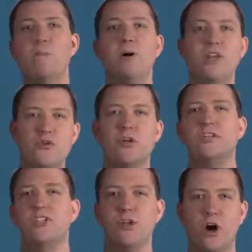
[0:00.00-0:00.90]
but you can
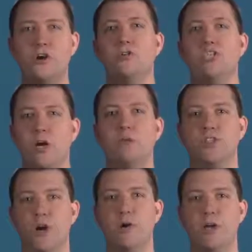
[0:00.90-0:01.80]
still understand
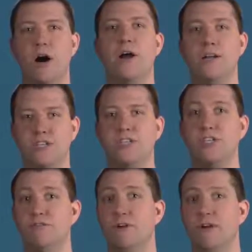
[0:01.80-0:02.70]
what's going on and it's
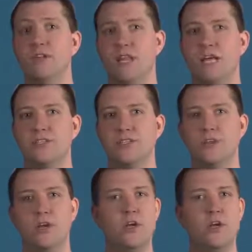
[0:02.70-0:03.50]
still a very good lesson.